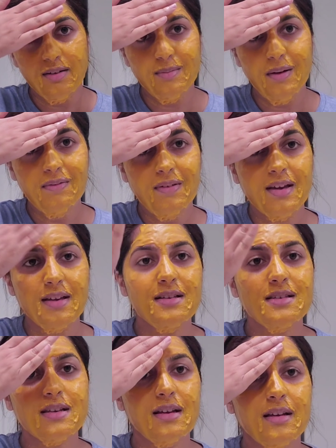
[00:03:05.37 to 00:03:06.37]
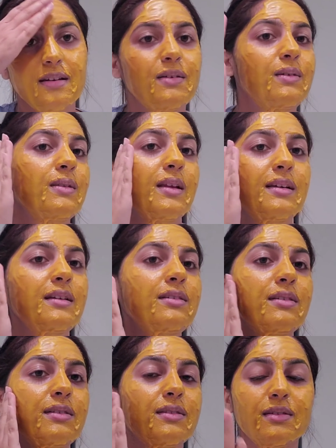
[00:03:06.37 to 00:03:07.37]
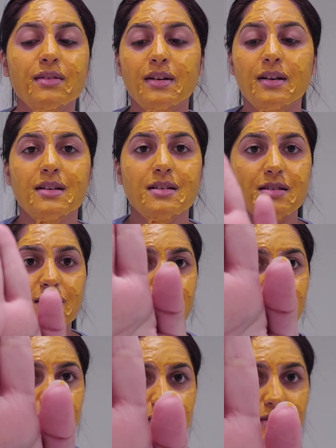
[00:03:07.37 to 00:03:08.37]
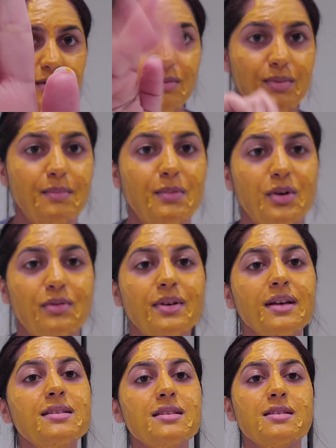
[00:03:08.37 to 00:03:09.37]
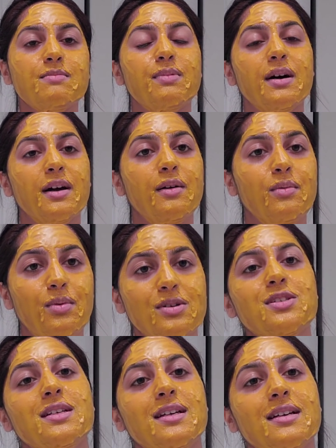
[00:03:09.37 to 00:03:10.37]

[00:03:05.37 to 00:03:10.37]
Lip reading: on my face, and all I need to do is to remove it by washing